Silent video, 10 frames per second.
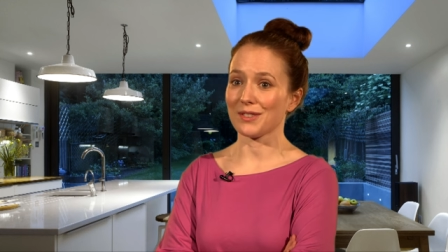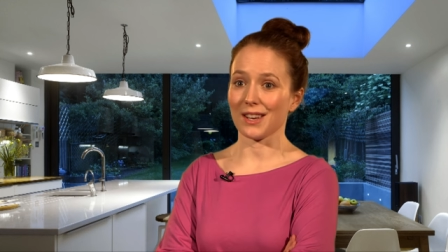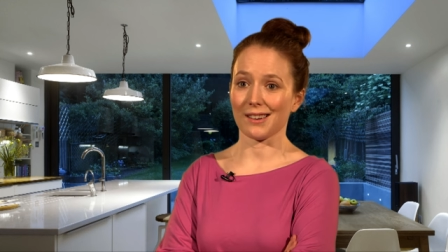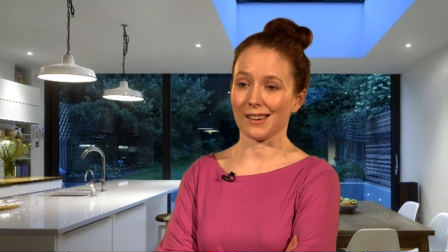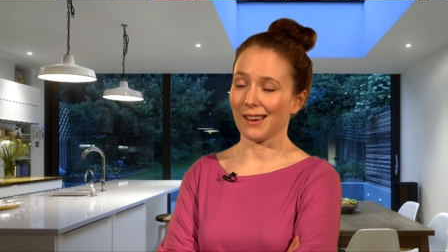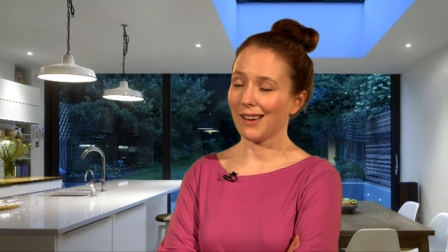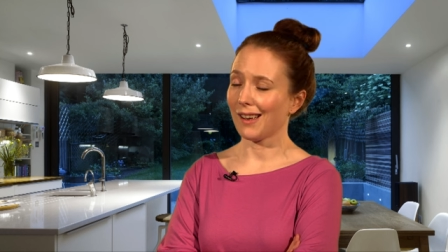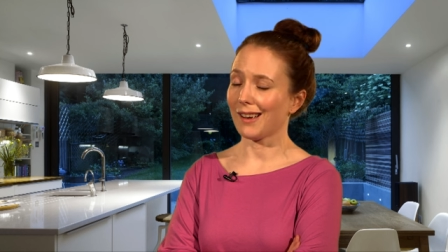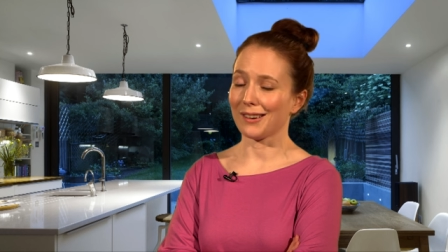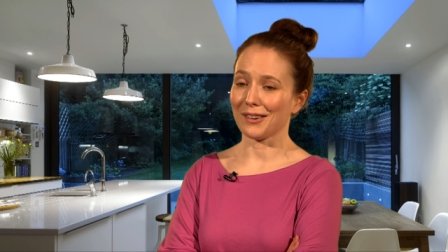of cider
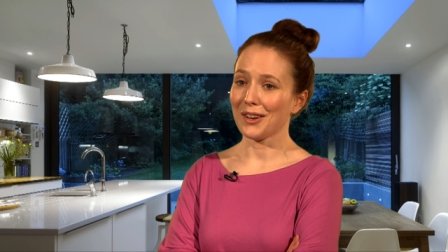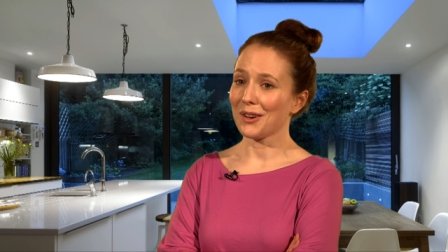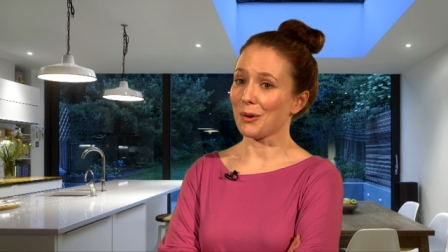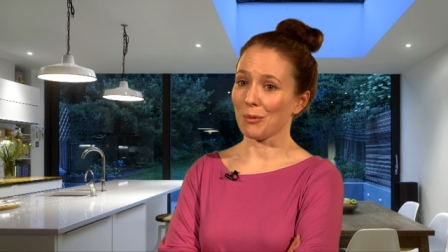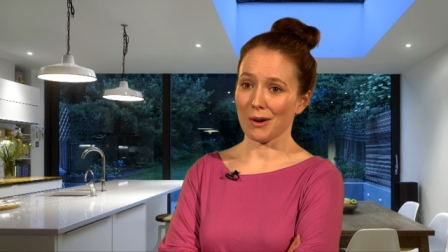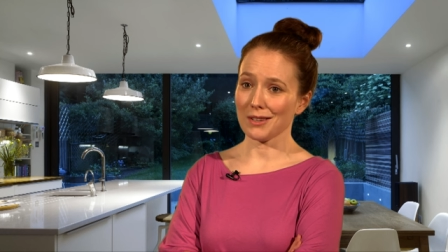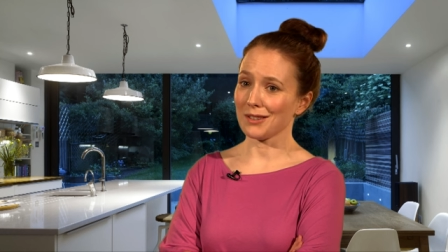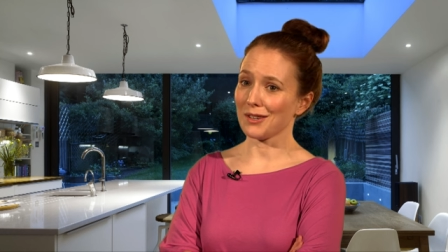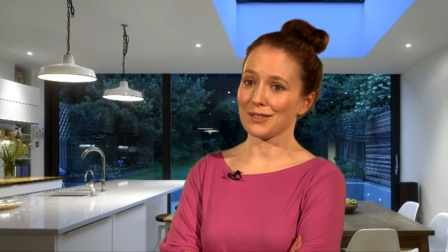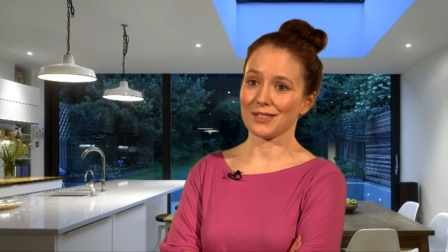and quite
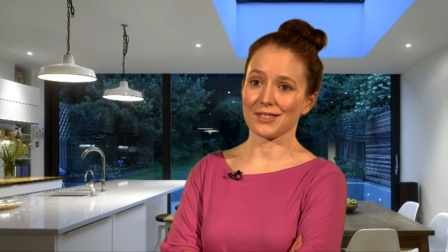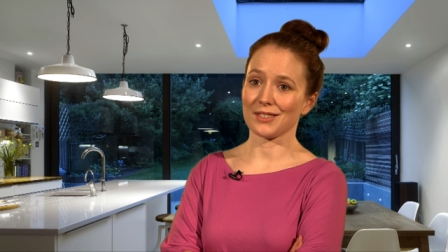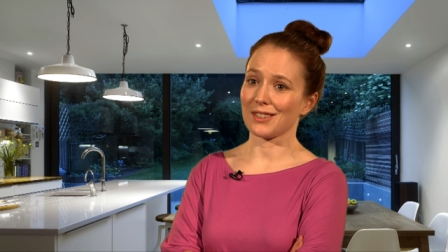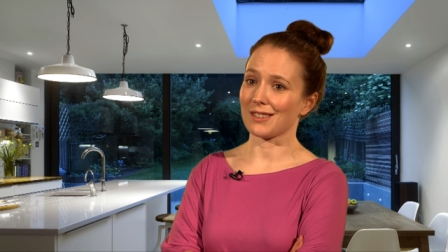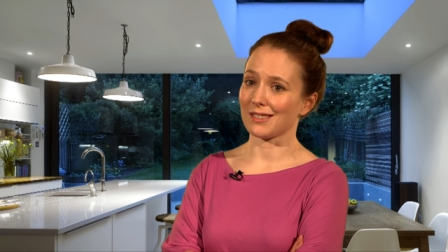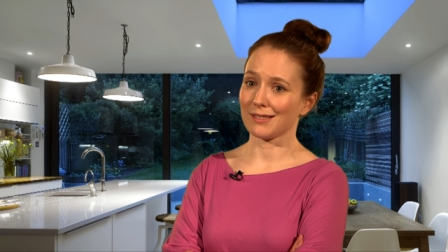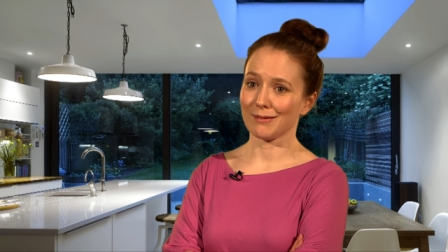a lot of sausages.